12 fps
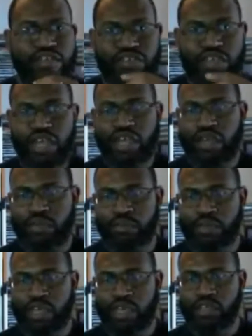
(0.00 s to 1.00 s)

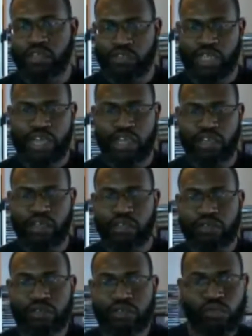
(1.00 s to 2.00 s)
Scheme is
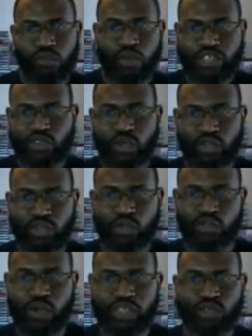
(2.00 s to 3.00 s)
taking retro
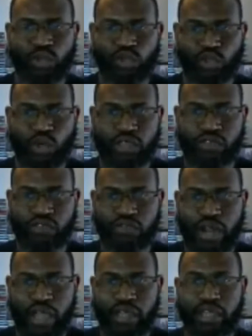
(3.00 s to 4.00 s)
shoes, retro Jordans,
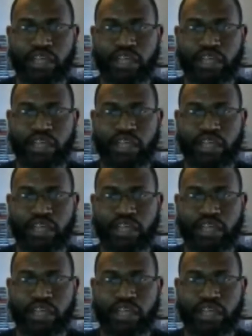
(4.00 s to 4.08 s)
right?